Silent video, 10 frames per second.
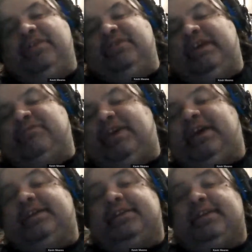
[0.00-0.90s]
I'll even give
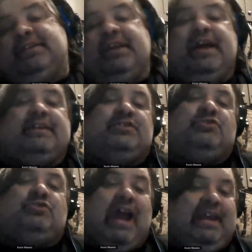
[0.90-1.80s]
you a hint. It
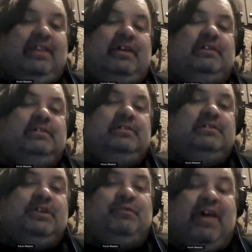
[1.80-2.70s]
connects Dracula
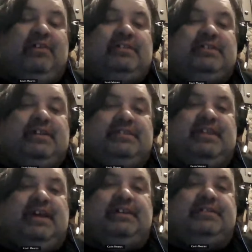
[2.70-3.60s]
to
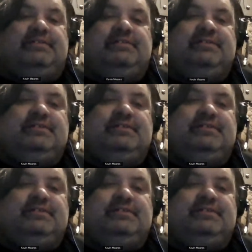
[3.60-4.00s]
Valentine's Day.